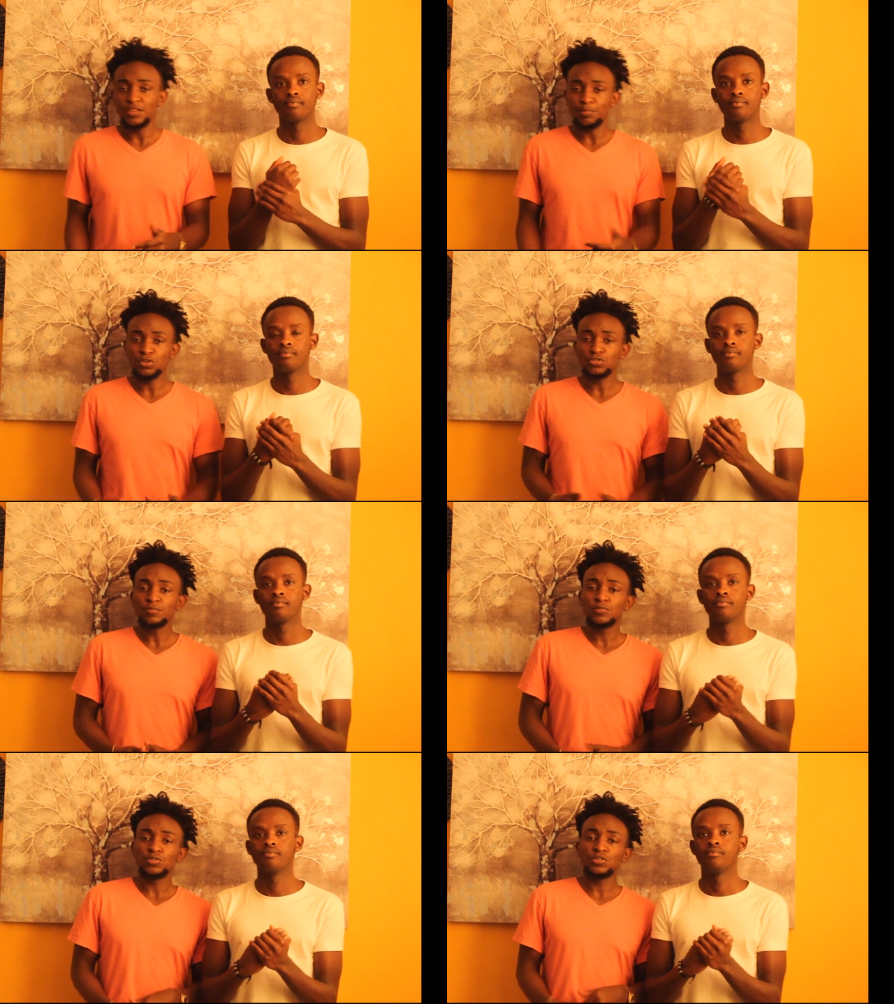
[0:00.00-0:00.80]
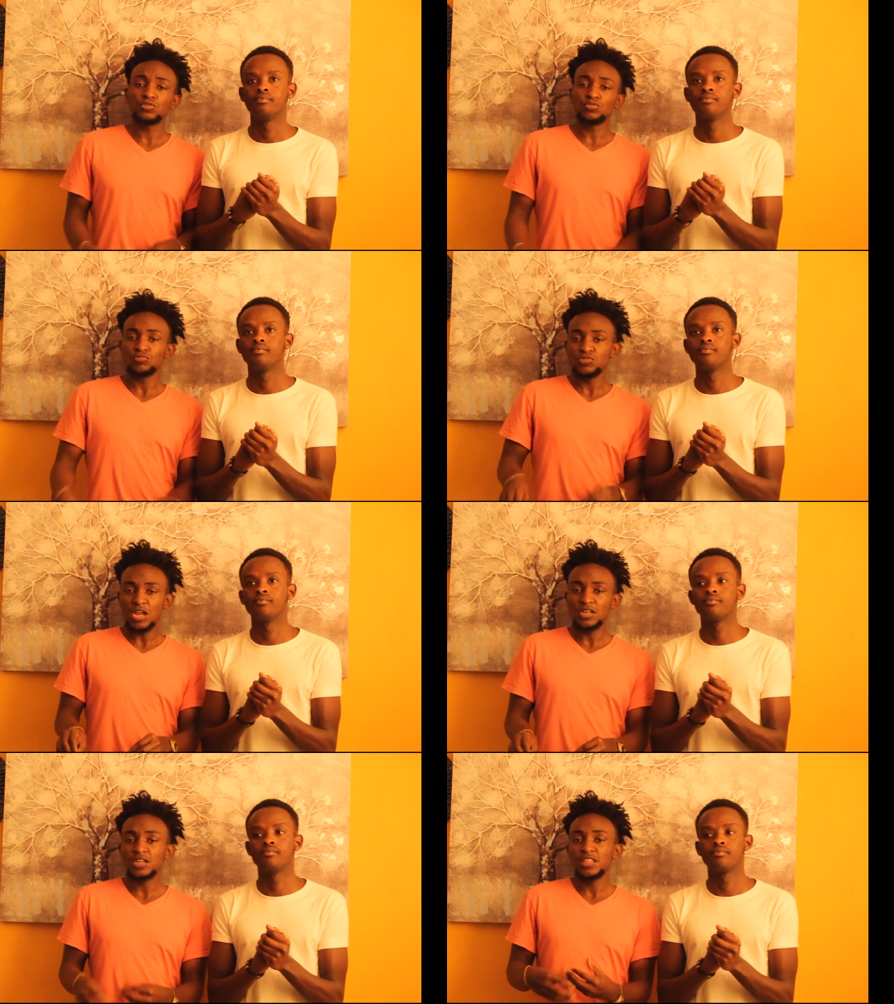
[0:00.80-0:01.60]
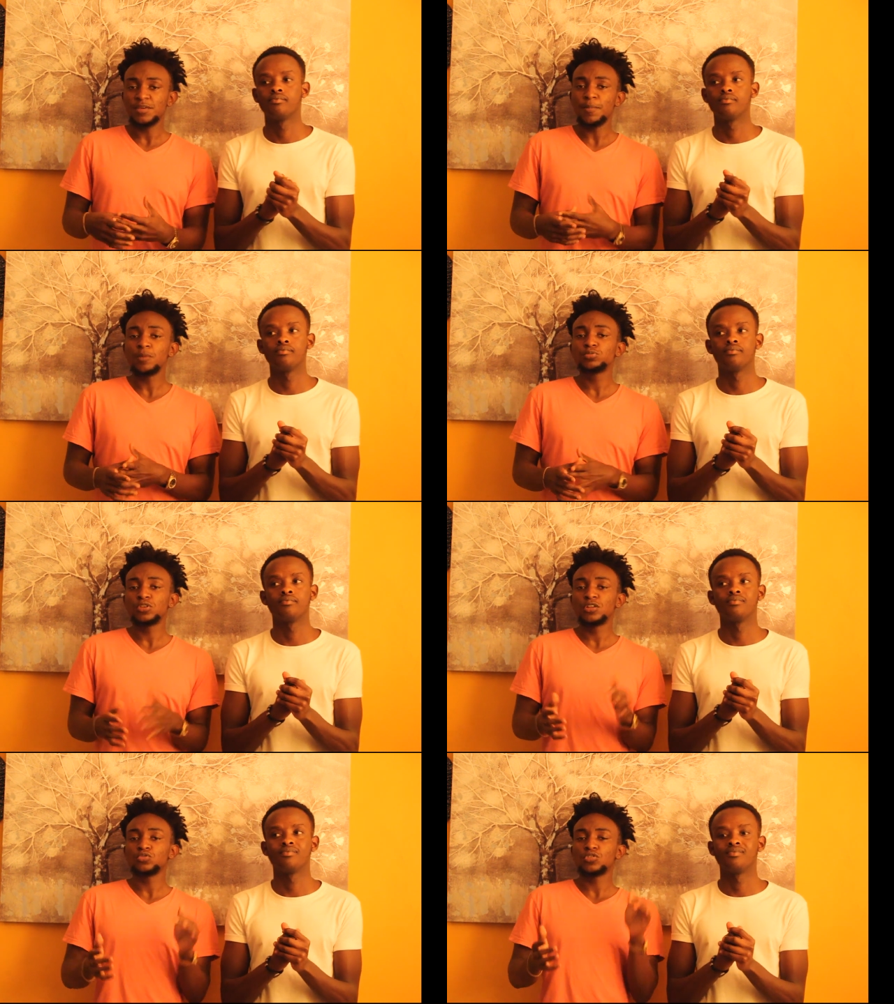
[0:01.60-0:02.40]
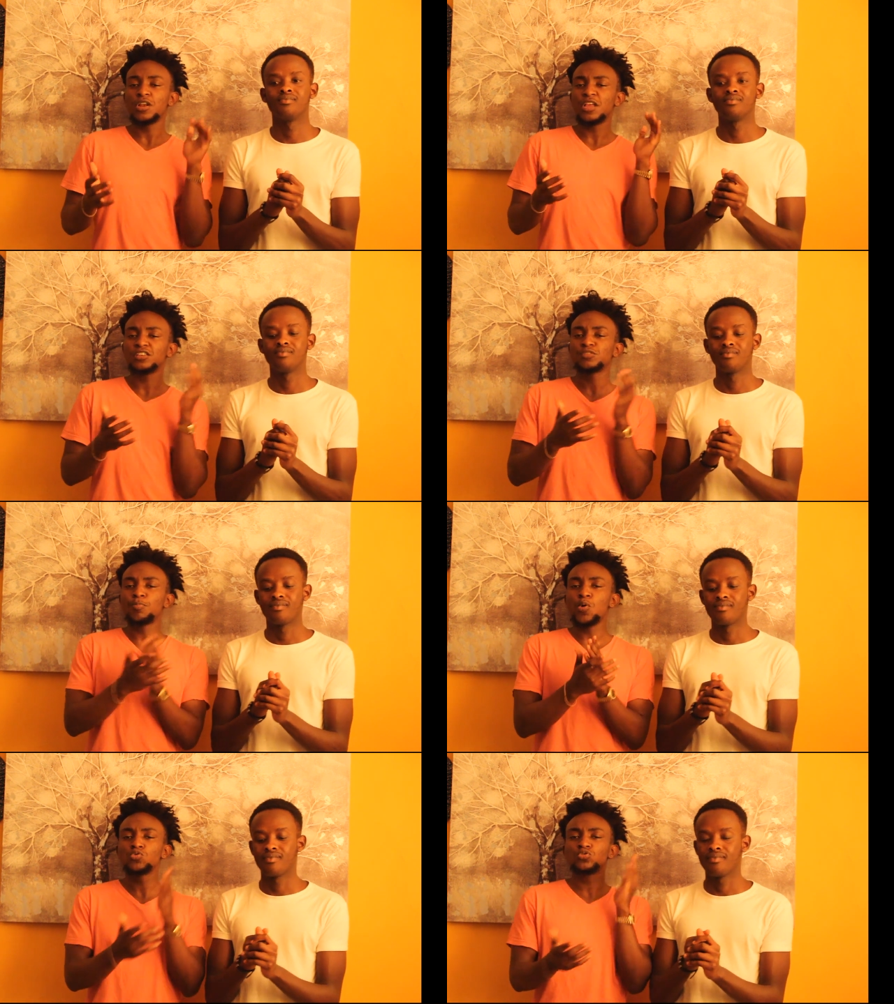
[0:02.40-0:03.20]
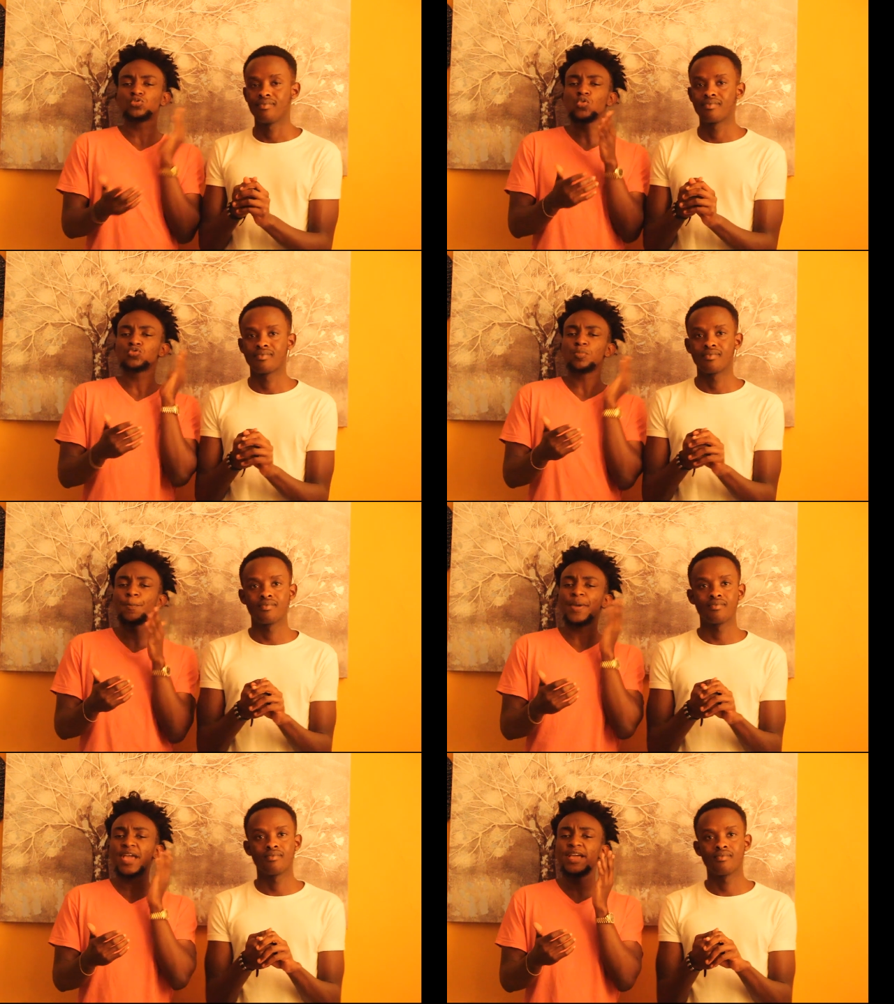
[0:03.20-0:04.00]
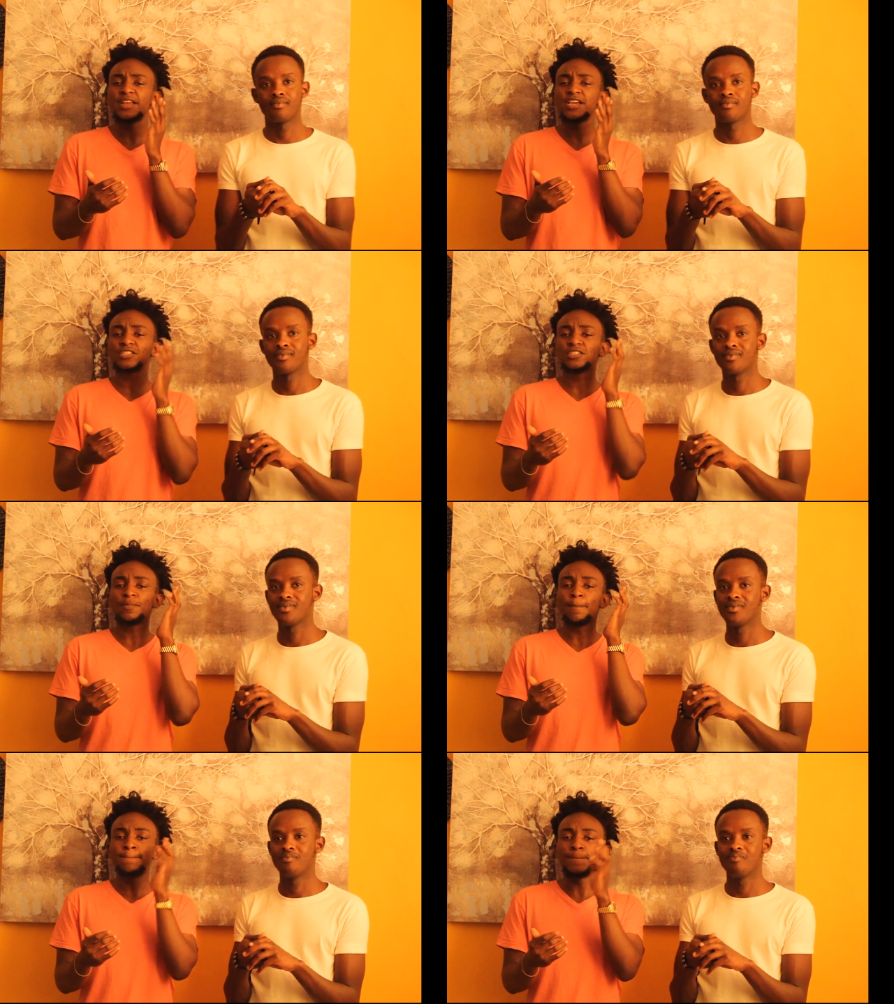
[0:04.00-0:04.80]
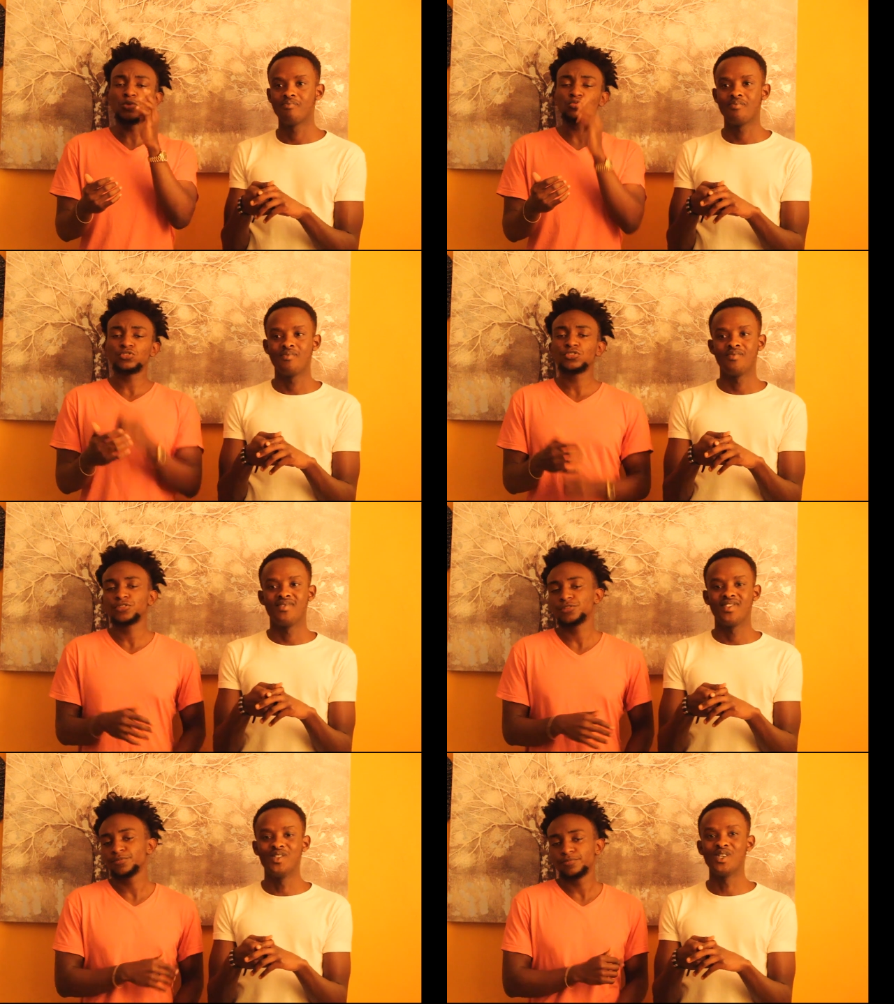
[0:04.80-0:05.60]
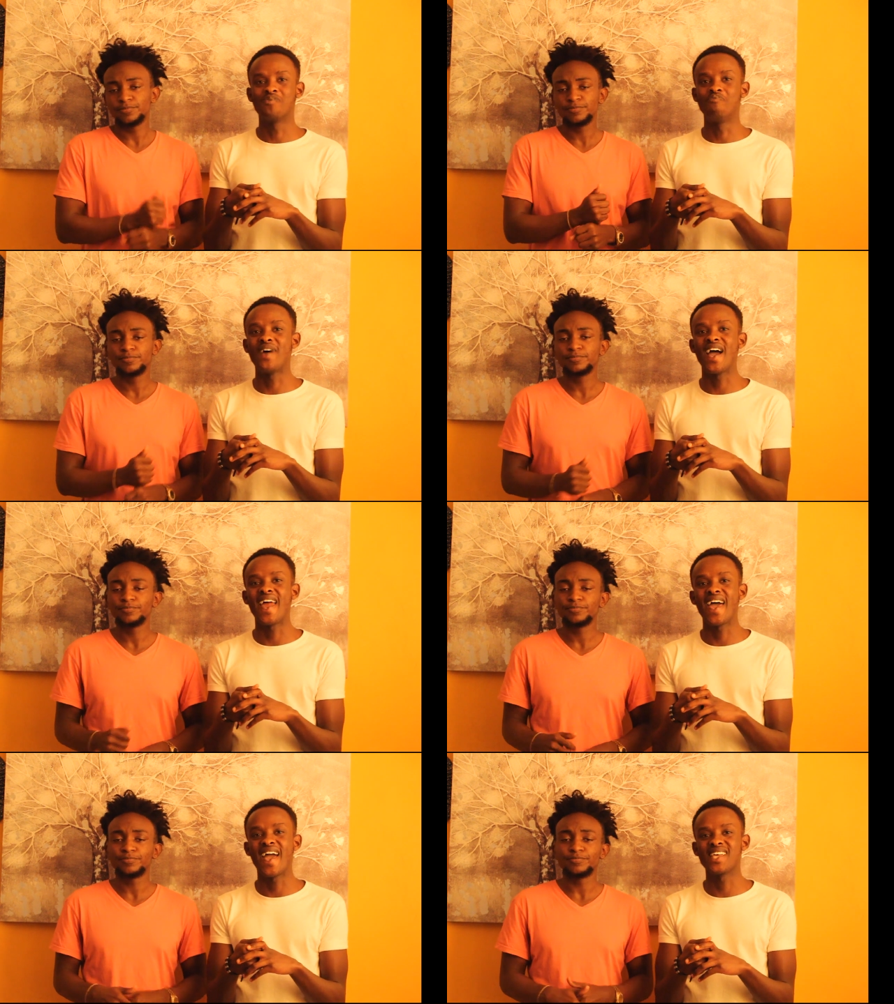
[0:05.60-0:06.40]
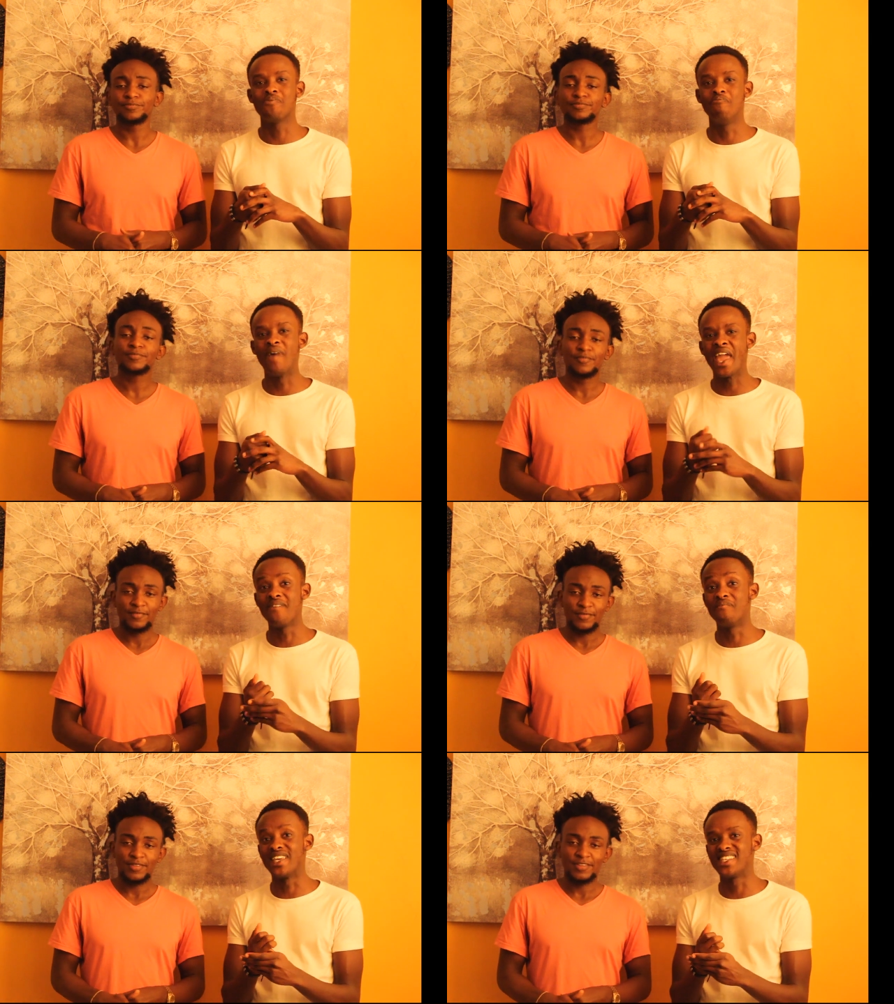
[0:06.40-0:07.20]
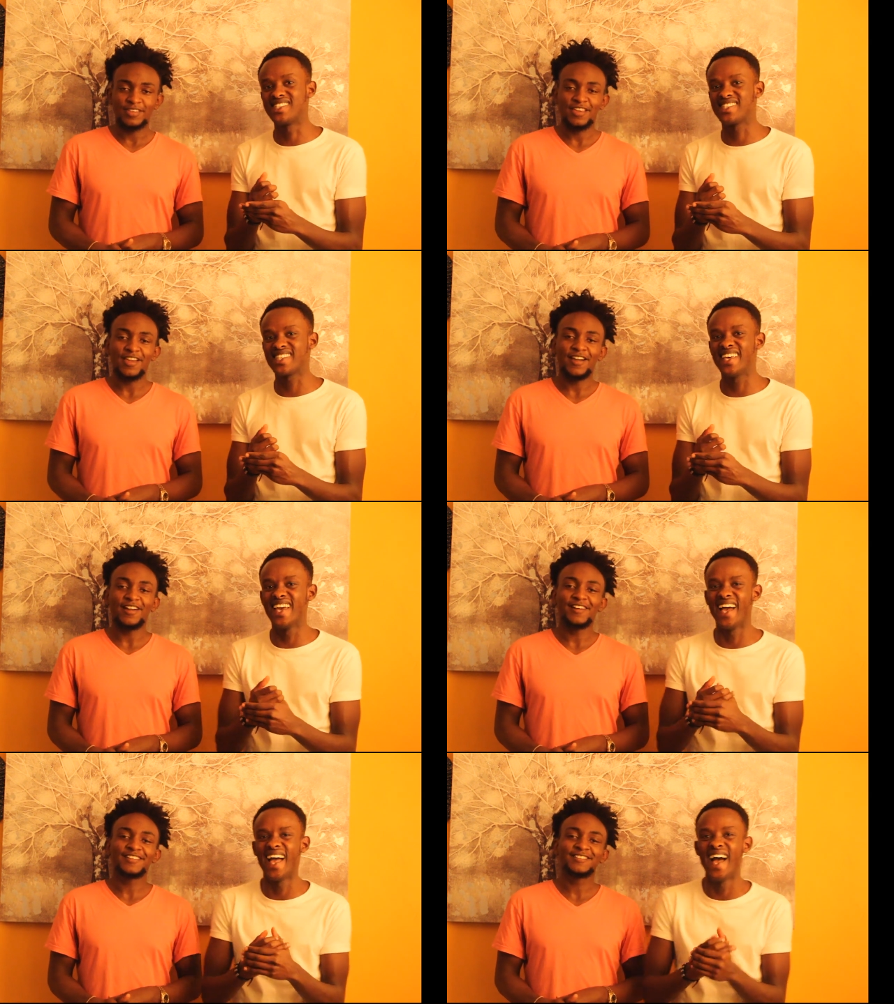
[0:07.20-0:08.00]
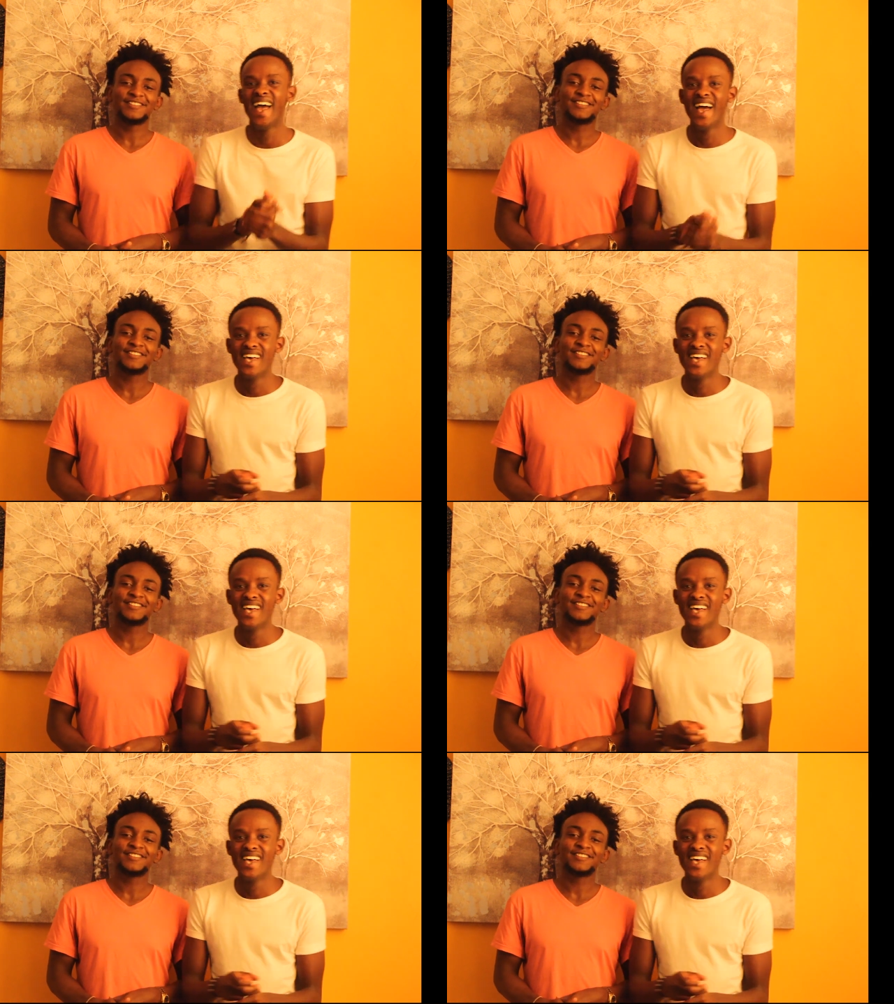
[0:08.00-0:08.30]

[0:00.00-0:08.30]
Speaker 1: at the bottom you need to turn them up so that you can expose those badass boots those
Speaker 2: badass babies yeah.